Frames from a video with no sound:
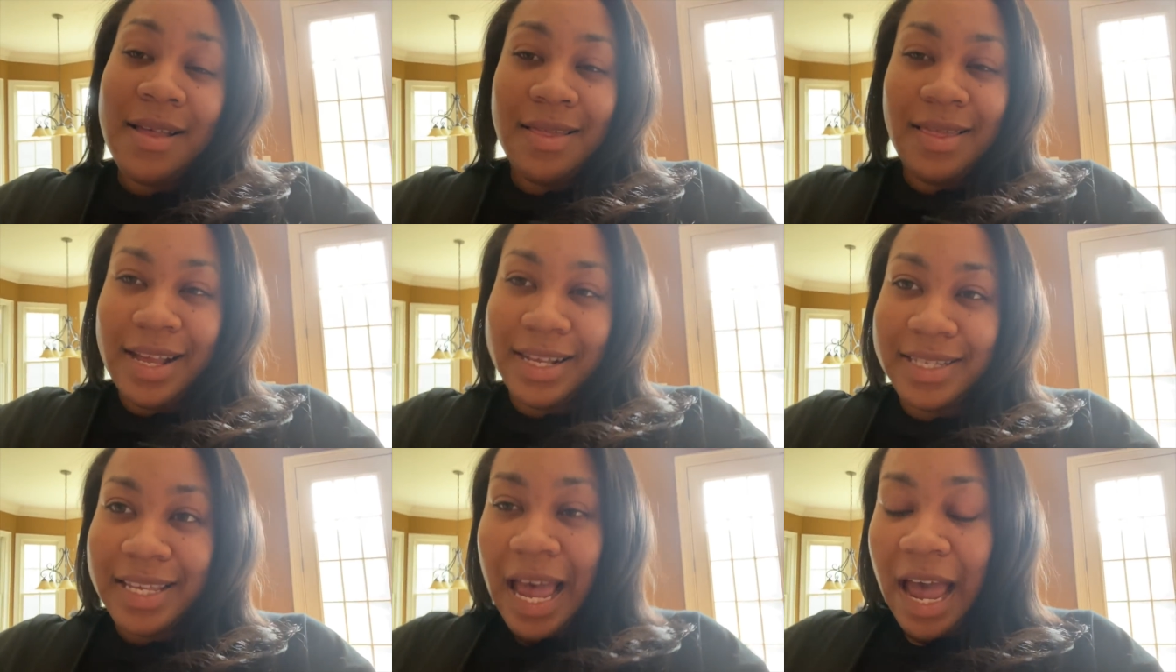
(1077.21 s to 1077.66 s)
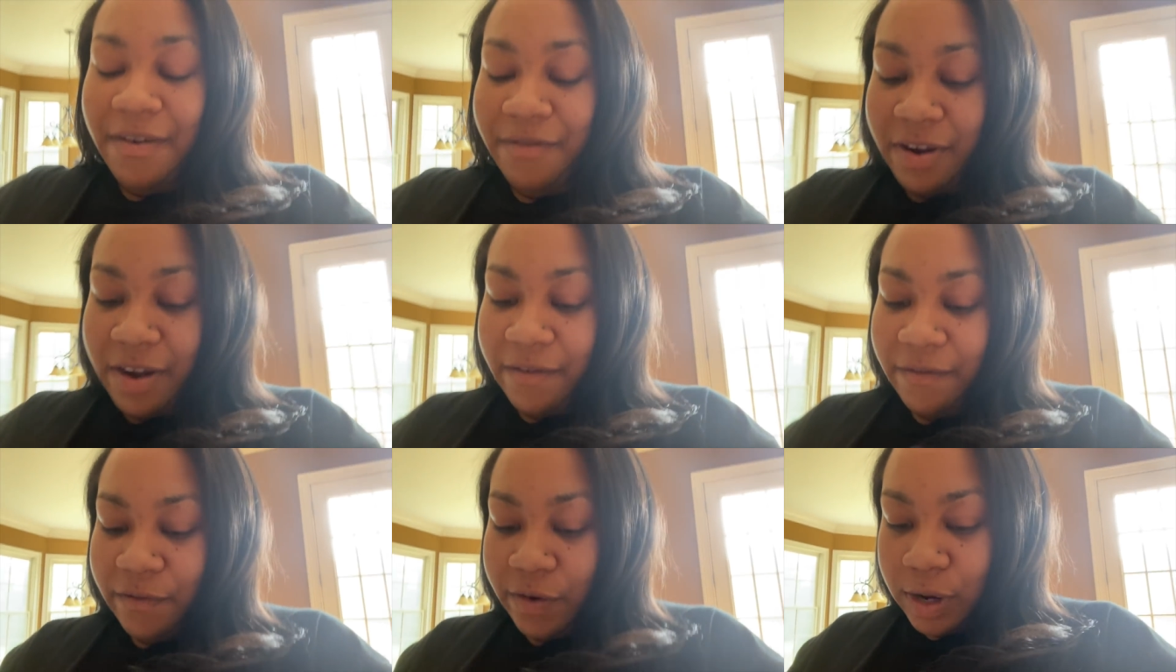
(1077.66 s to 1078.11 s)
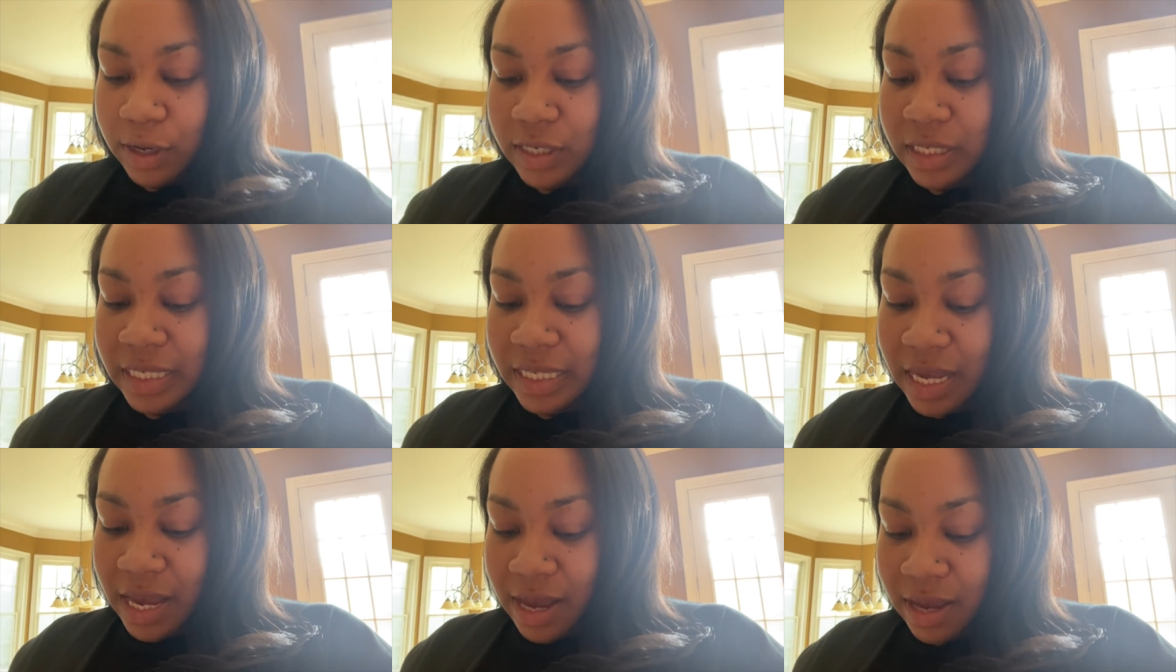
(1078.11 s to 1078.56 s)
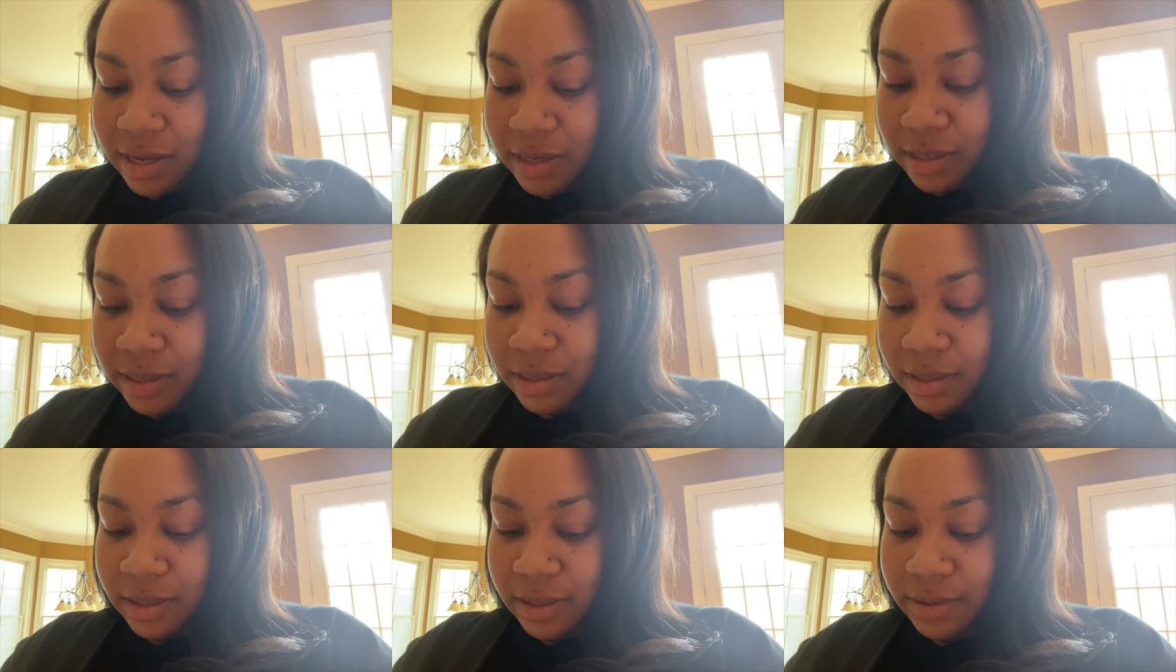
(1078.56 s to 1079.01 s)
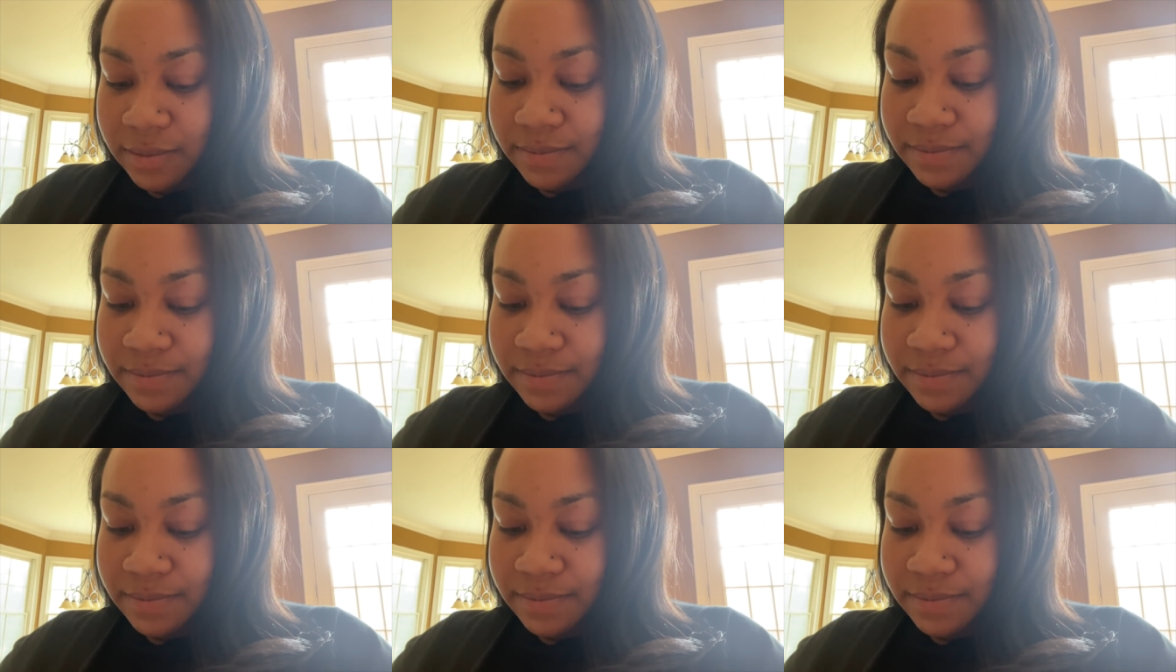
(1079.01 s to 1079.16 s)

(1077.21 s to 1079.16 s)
Let's have our first taste.